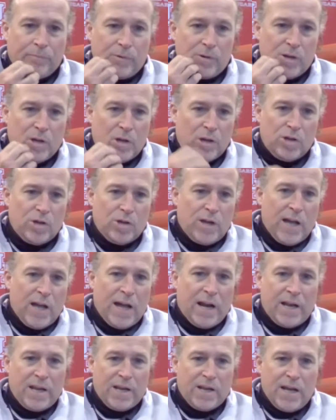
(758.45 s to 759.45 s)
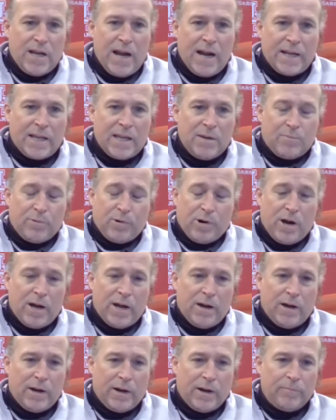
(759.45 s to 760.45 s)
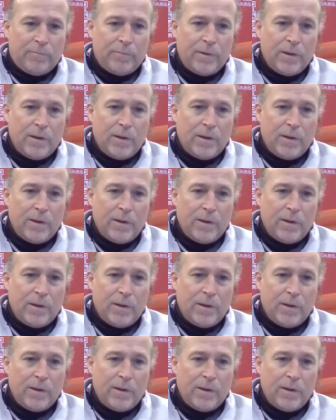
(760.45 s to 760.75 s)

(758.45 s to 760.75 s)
you got to keep your eye on him.